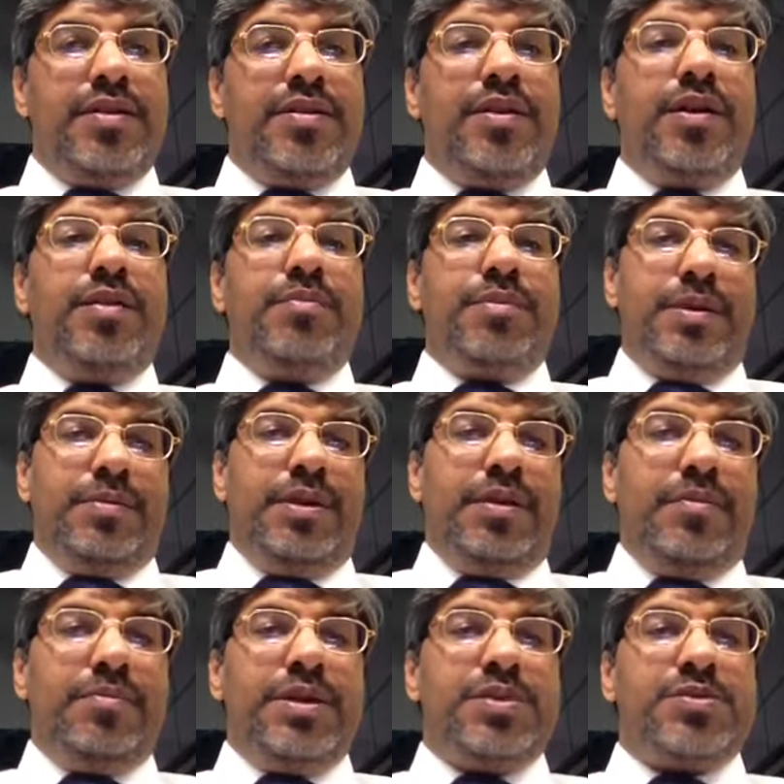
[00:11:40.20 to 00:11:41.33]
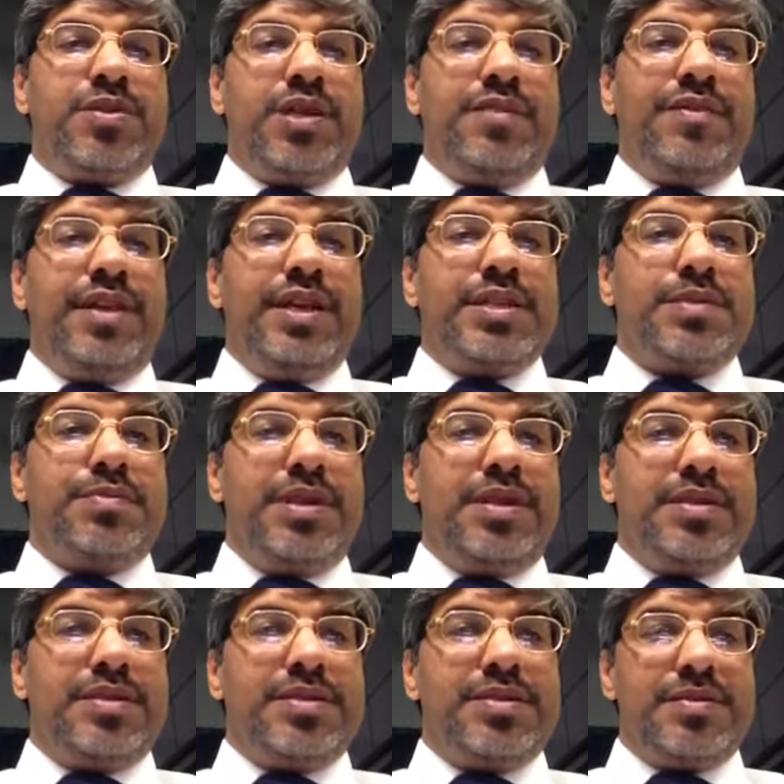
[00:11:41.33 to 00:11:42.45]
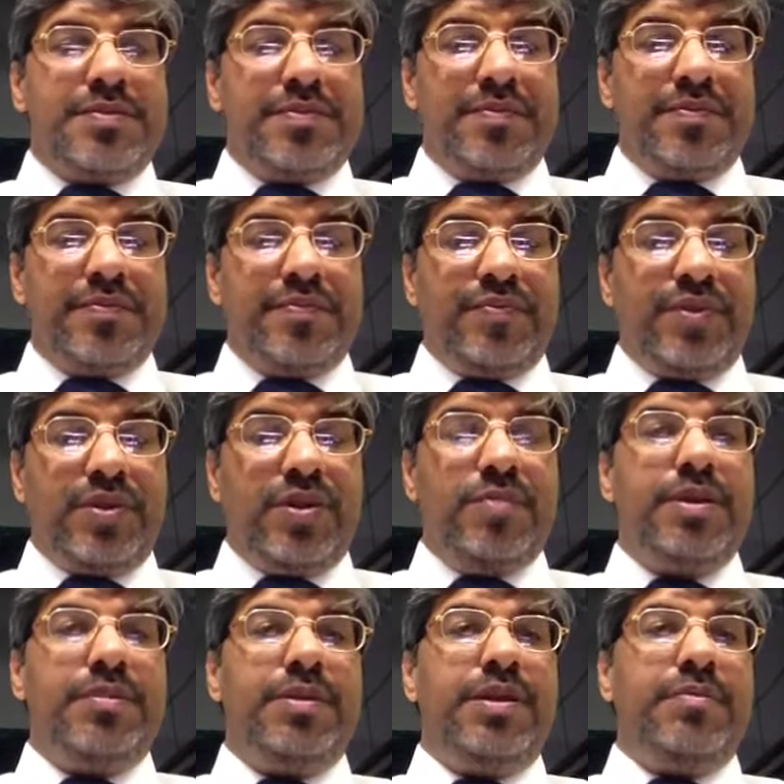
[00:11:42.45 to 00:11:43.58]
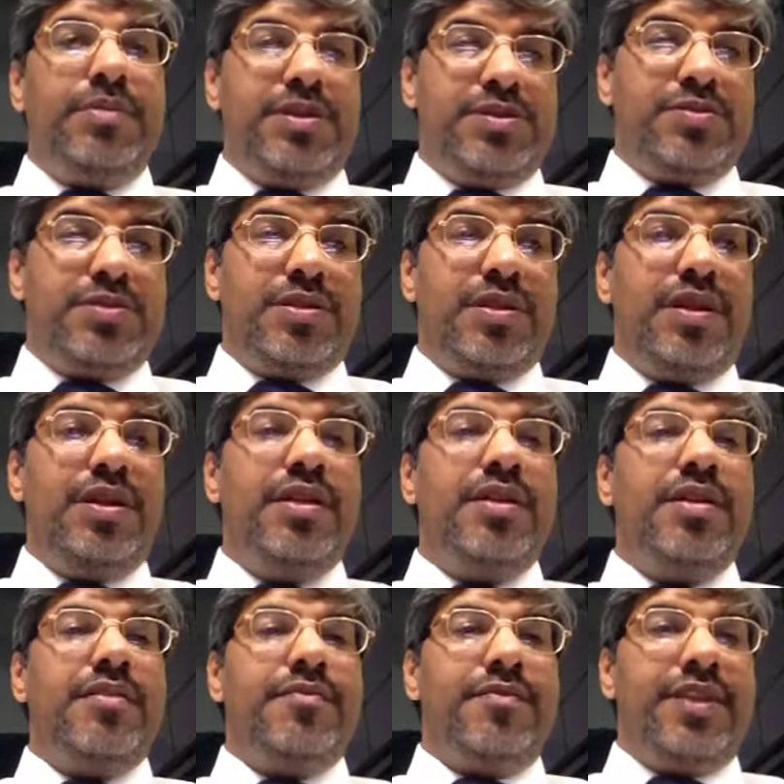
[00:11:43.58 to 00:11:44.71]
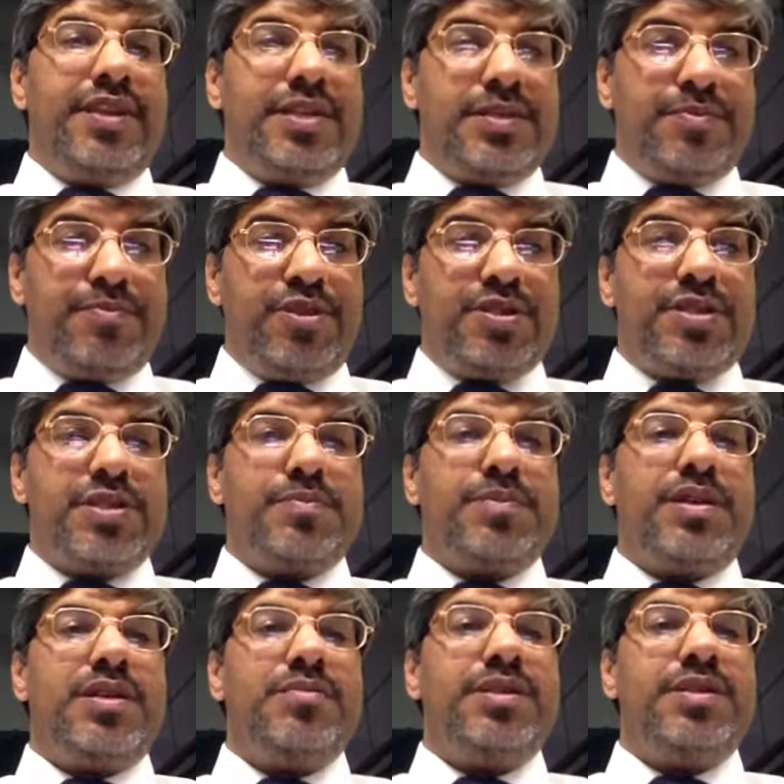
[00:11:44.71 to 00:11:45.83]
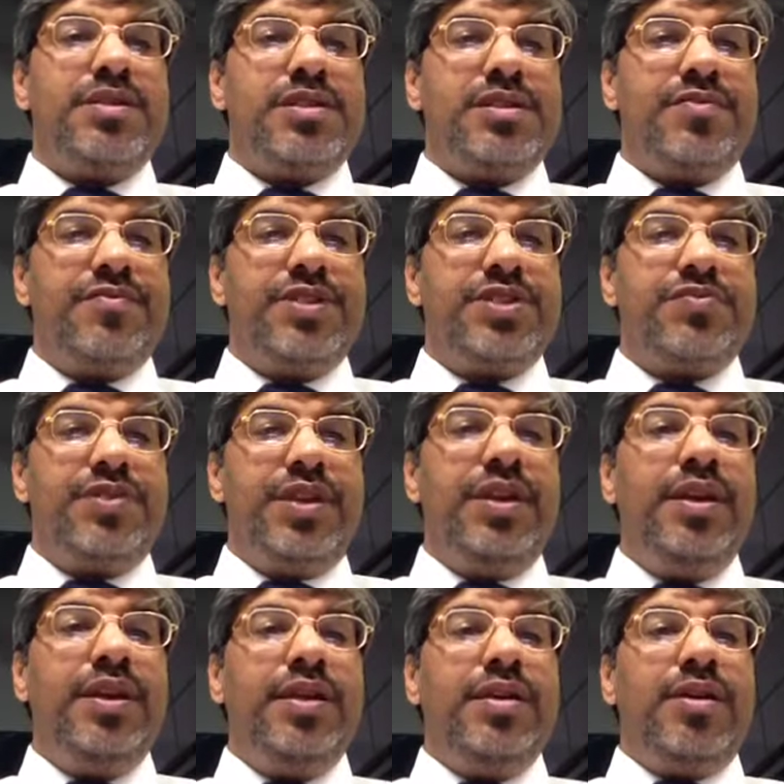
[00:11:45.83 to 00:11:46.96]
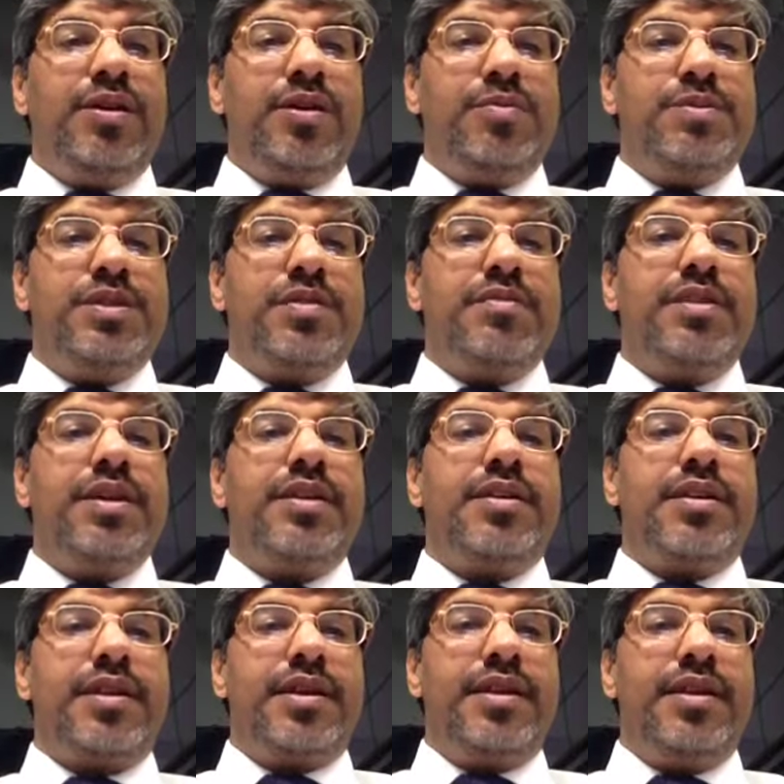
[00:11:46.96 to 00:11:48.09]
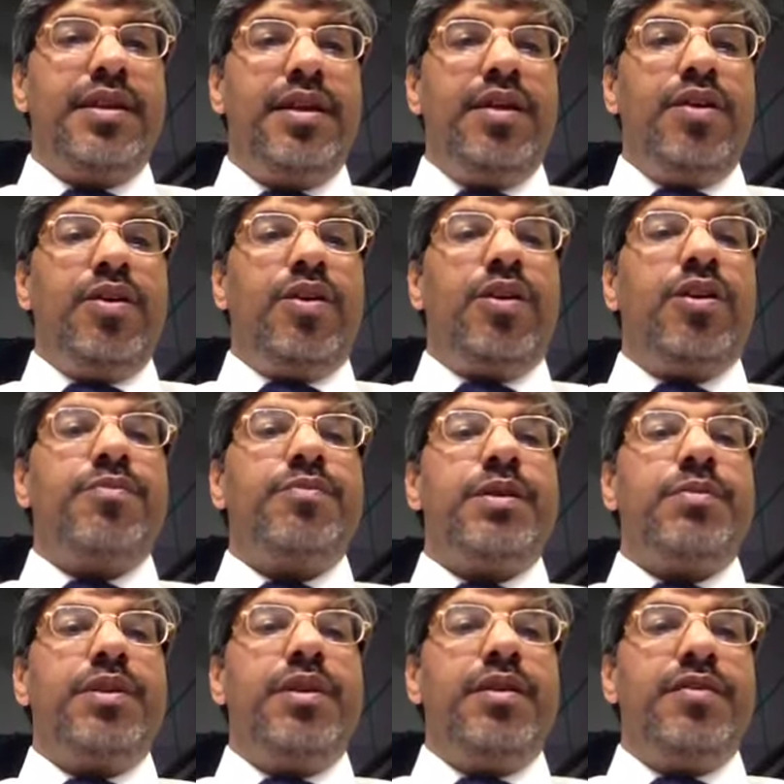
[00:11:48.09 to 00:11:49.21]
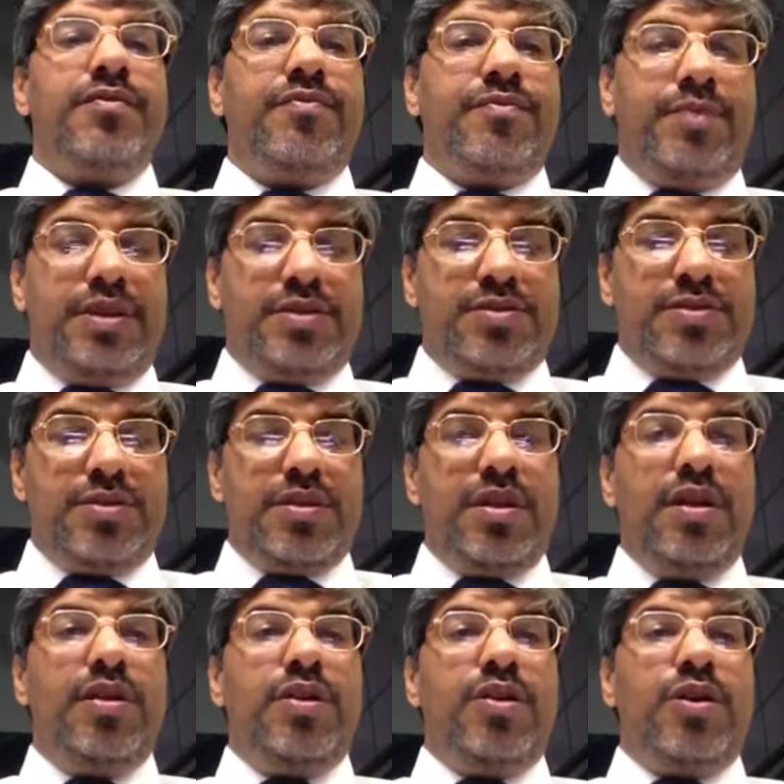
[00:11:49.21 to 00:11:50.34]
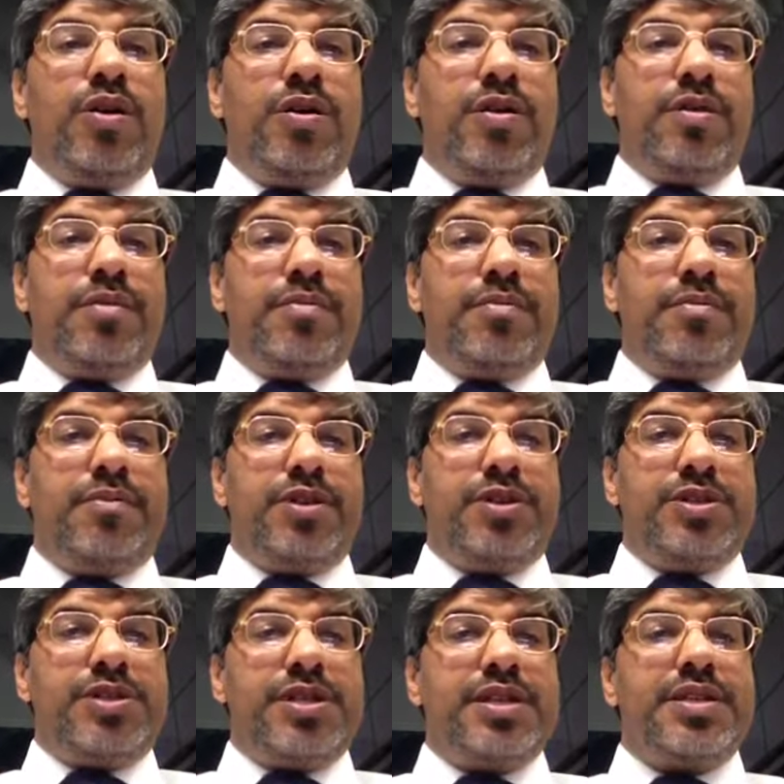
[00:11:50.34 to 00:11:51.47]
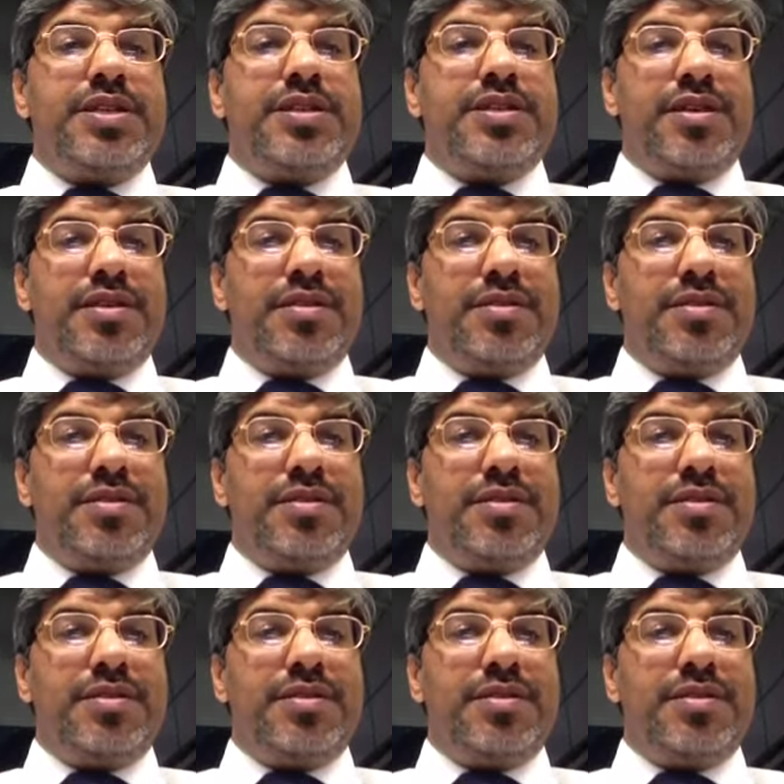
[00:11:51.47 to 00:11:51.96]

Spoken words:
or maybe based on our experience, or maybe based on the various process parameters which we observe their trend, or maybe based on the monitoring data.